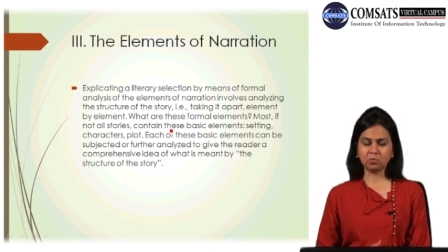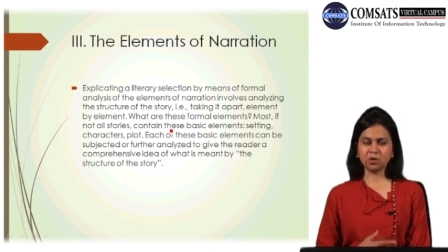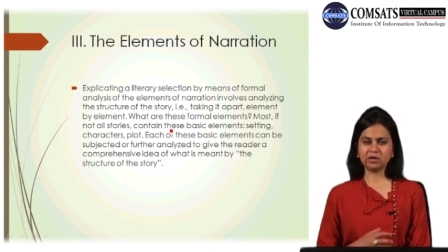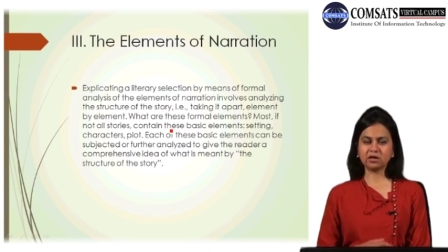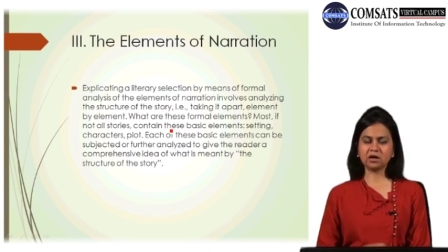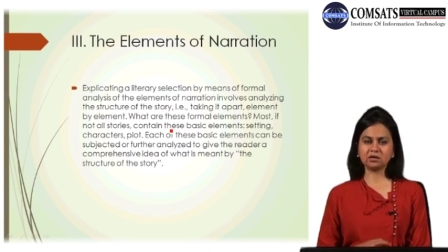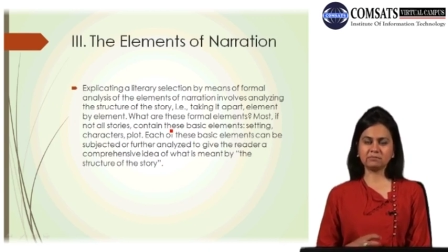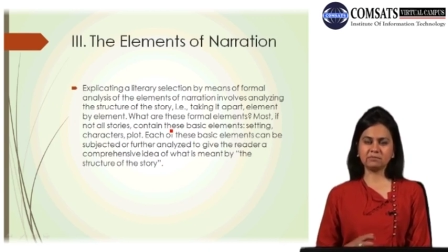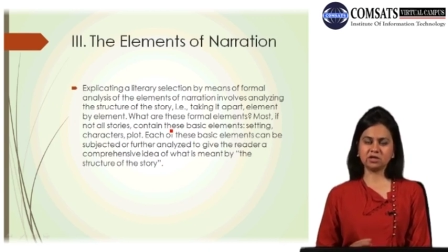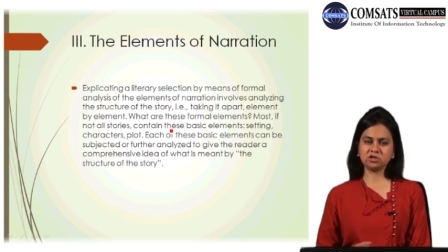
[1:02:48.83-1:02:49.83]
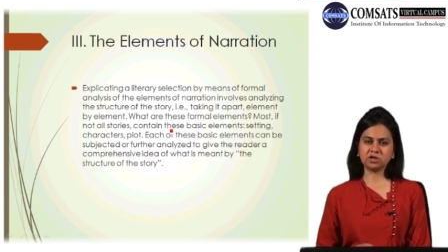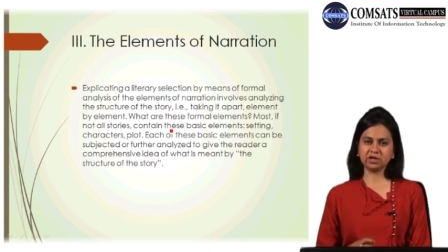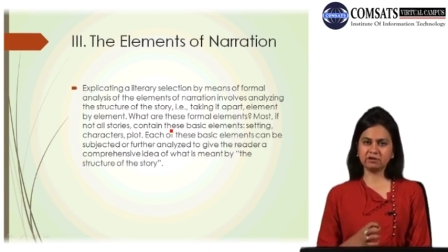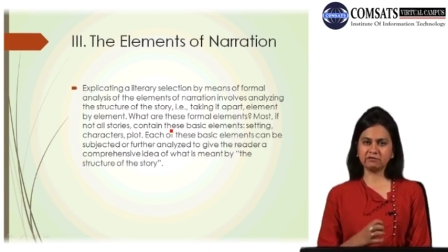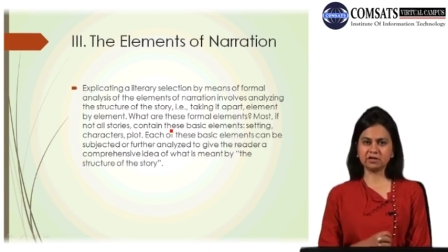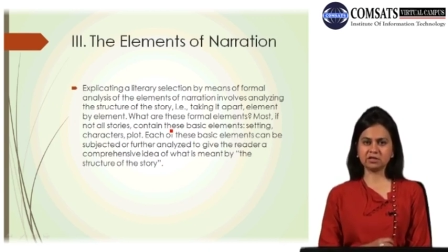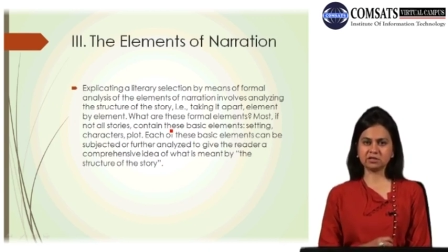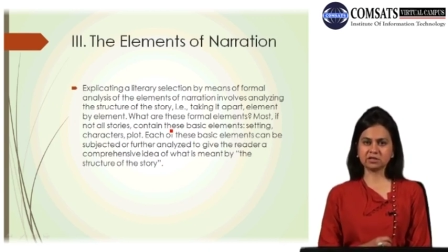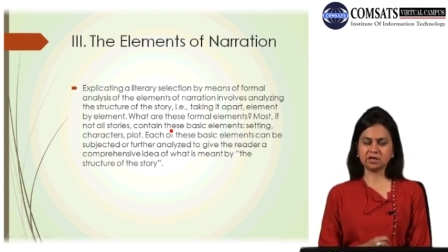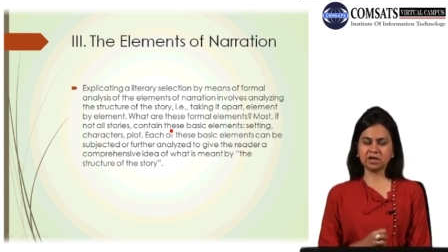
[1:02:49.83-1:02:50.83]
What are the major
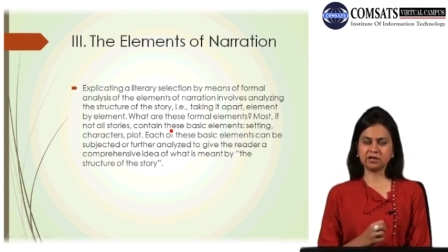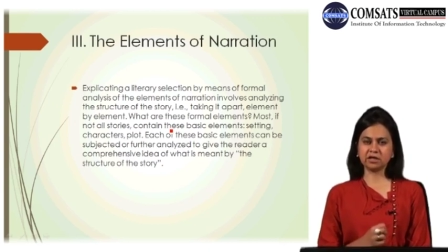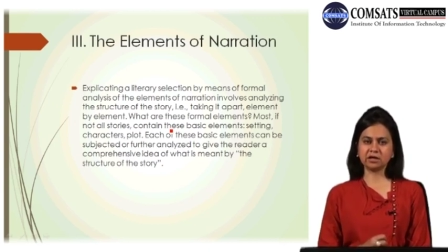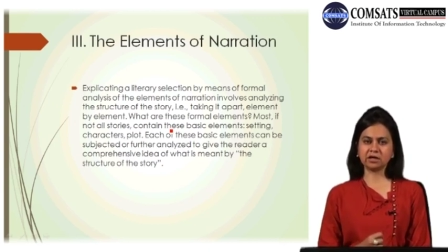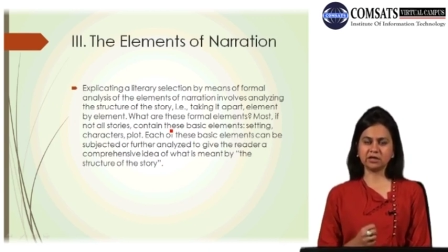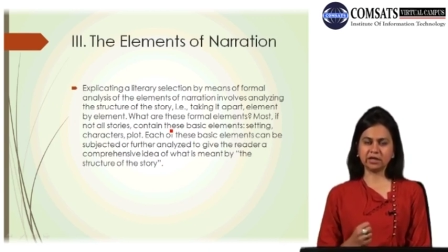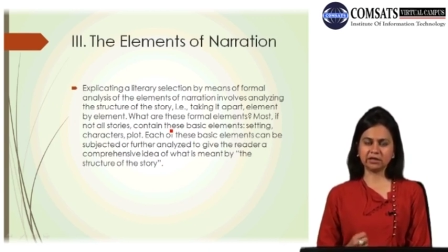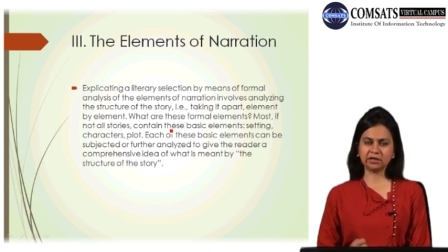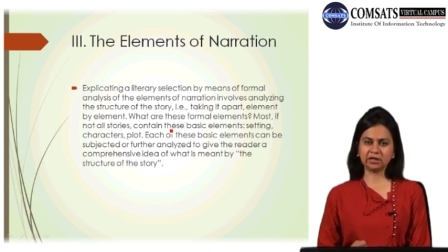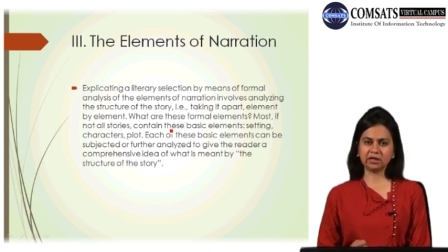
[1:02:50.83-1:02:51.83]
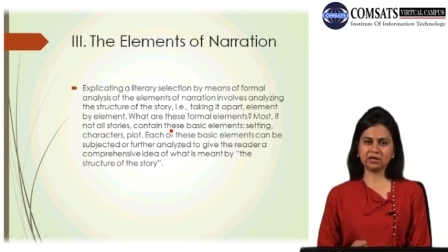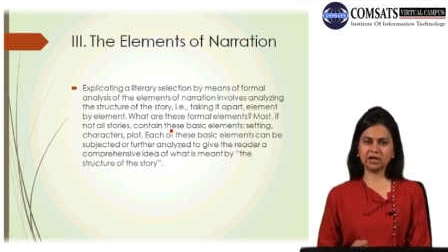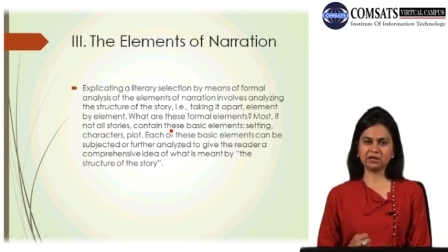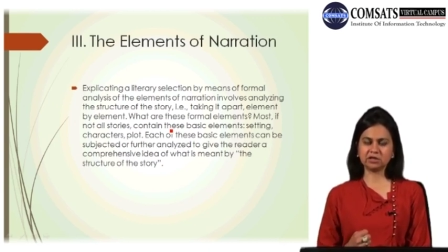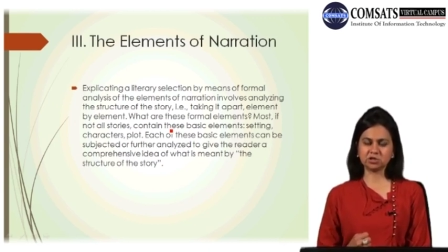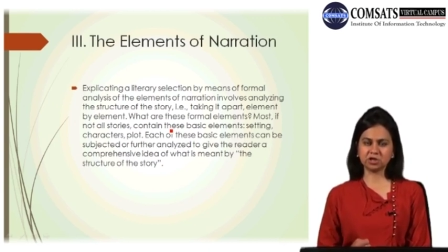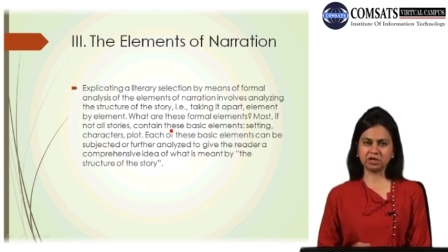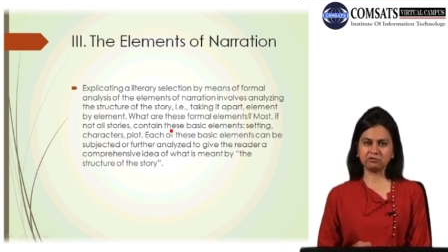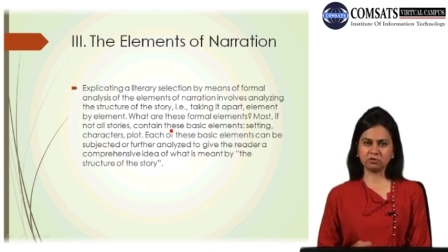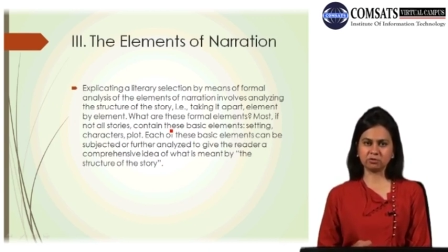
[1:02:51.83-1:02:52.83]
events that are connected like the
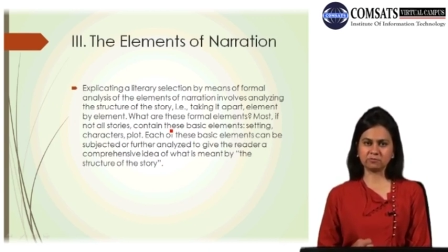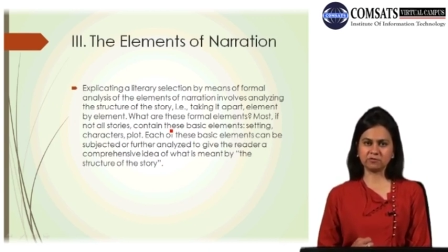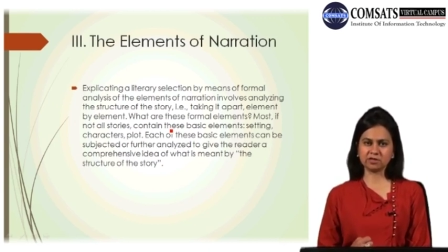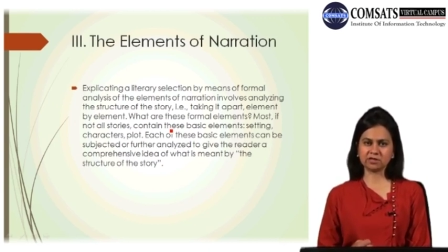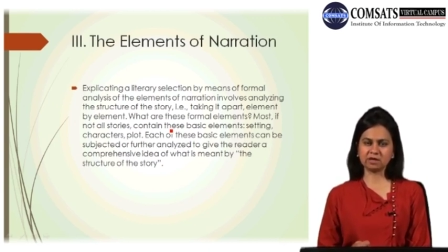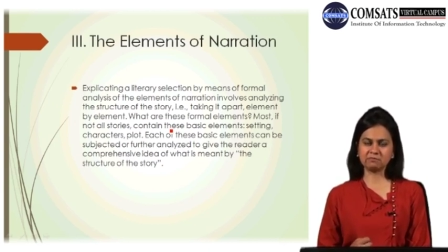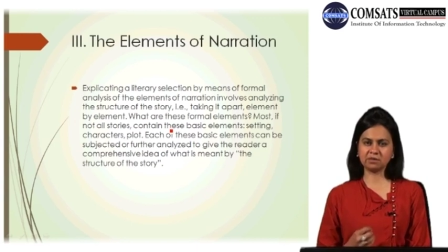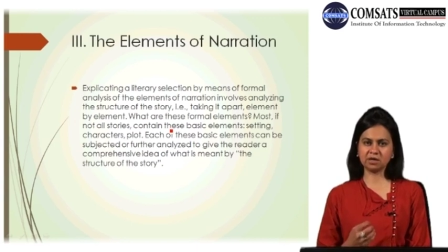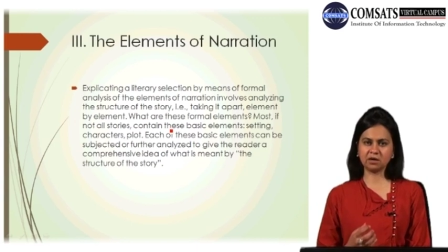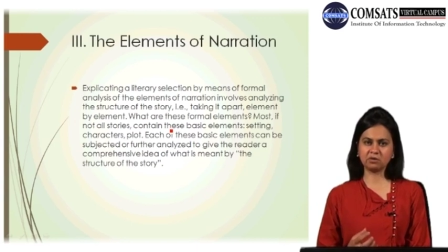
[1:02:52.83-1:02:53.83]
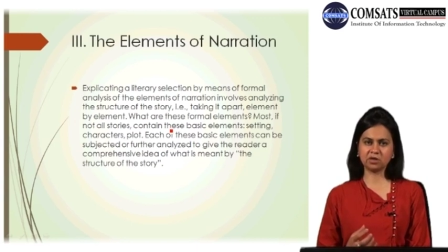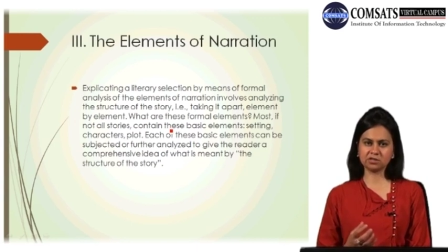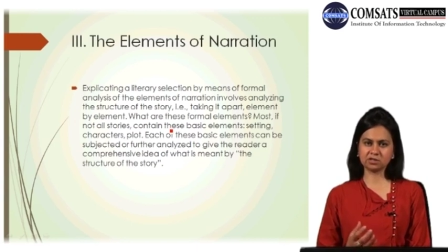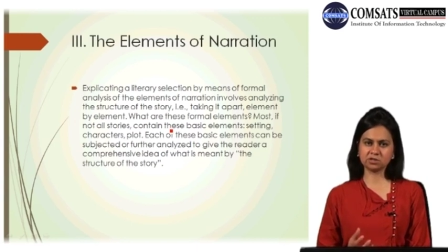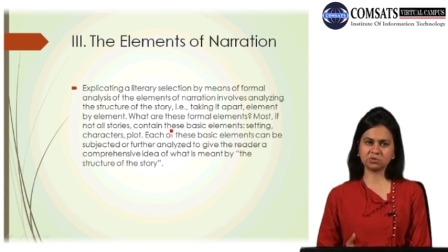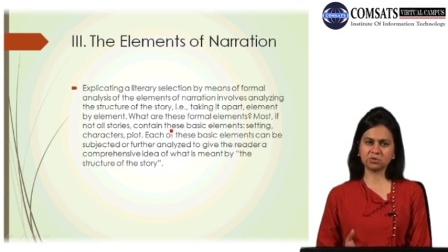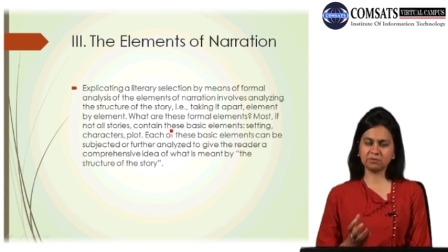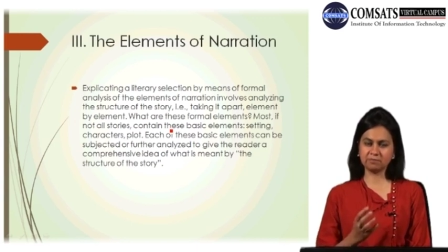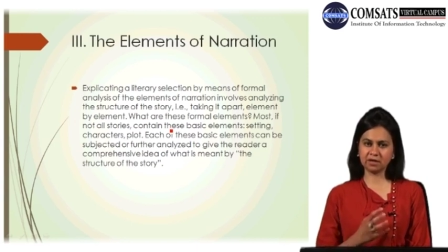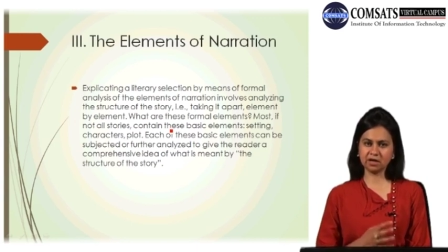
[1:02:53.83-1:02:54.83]
chain? For example, how does the
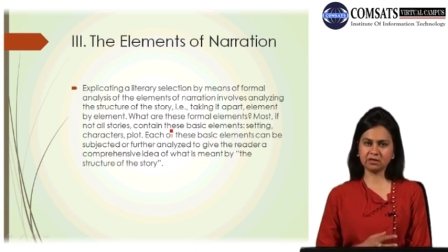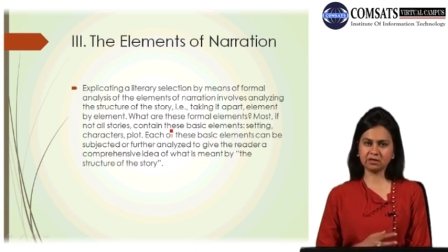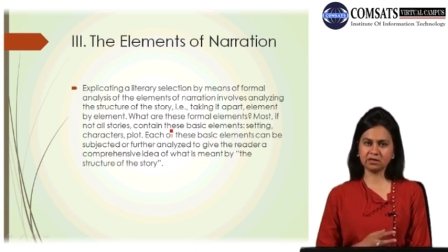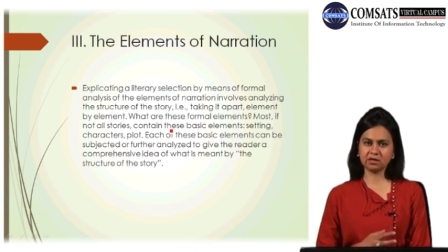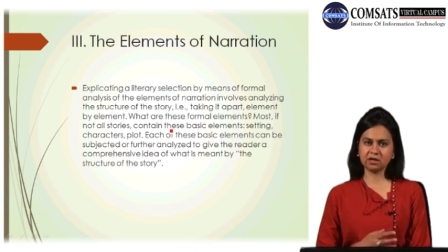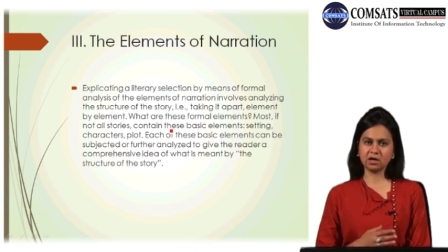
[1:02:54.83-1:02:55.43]
story begin?